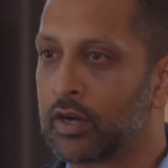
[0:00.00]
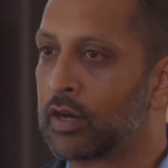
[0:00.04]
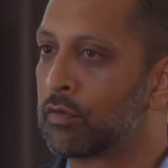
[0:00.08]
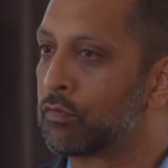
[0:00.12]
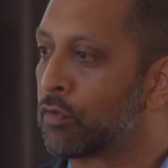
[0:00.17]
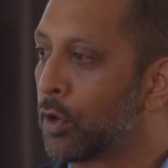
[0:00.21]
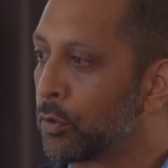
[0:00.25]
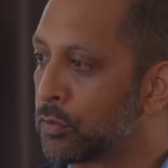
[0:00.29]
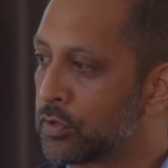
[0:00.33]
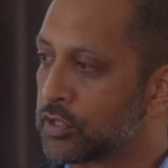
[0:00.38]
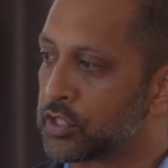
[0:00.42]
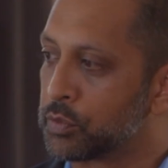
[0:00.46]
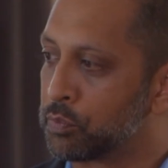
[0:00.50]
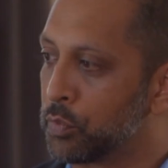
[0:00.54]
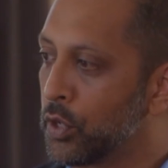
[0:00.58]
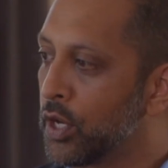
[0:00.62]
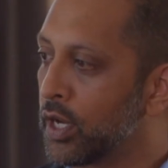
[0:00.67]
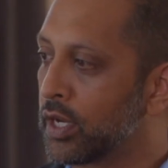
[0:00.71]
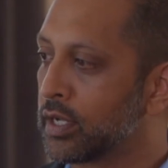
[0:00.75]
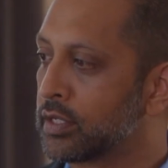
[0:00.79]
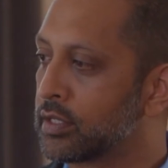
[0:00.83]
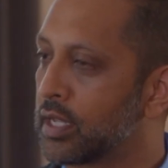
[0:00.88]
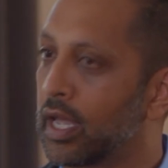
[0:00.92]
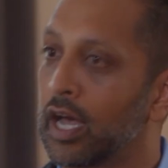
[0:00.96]
and wrote this
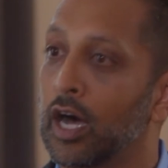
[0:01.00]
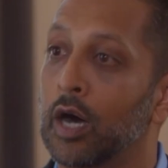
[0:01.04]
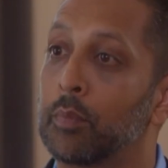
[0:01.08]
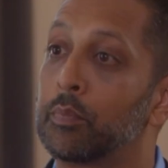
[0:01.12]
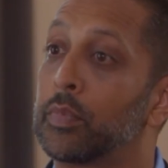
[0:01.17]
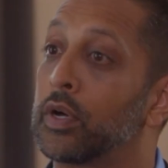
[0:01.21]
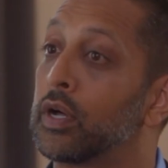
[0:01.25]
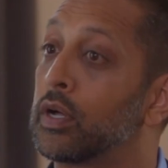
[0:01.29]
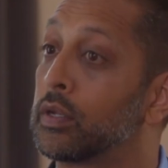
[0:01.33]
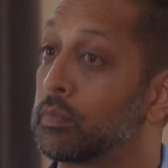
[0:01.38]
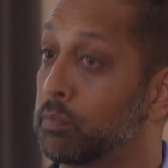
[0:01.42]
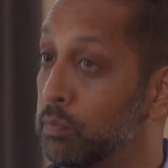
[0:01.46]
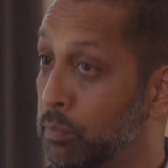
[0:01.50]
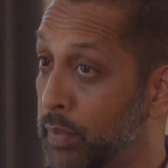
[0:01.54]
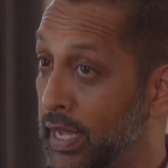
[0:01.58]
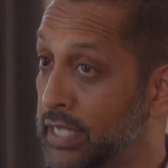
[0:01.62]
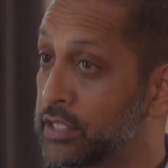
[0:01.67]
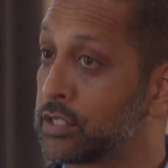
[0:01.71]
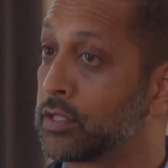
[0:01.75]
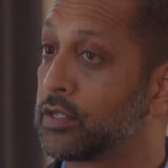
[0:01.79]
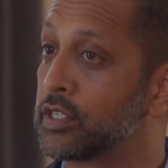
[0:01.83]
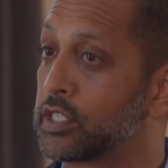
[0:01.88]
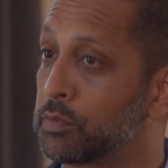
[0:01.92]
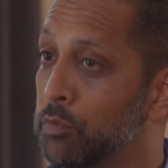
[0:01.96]
book to help
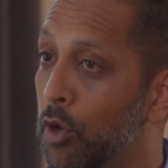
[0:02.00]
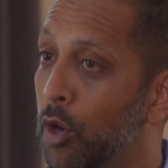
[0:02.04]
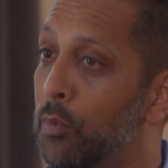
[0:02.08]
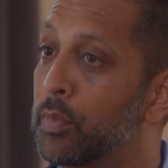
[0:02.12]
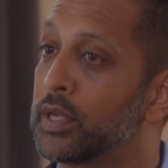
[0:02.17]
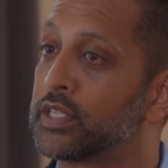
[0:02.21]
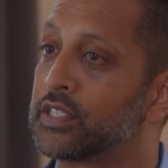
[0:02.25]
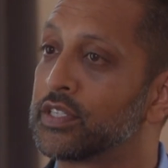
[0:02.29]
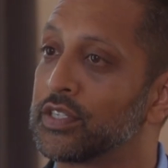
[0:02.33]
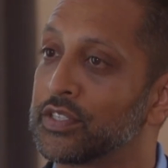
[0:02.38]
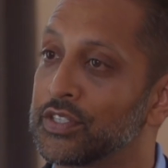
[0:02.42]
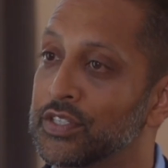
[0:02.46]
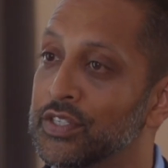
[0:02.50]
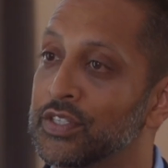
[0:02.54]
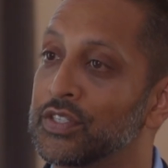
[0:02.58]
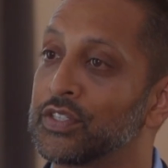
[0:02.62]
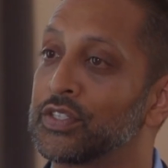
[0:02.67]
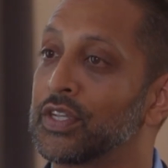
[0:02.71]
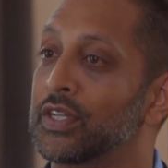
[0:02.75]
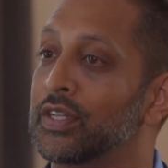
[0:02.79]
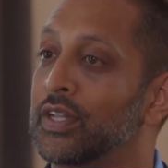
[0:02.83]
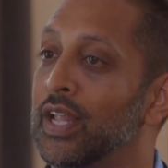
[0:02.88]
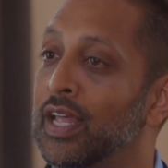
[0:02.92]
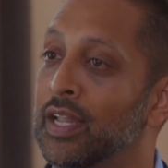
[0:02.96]
basically small
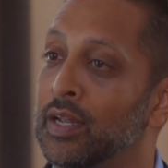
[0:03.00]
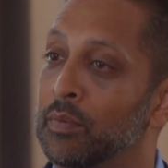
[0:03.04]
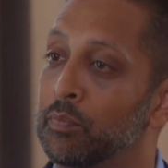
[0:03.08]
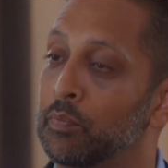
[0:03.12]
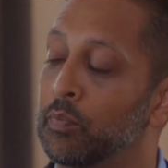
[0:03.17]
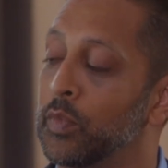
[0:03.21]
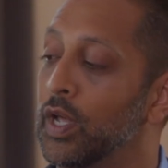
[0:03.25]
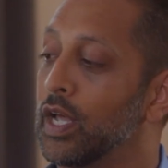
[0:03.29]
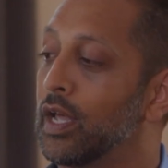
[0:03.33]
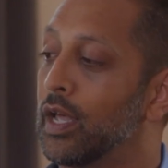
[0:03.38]
businesses and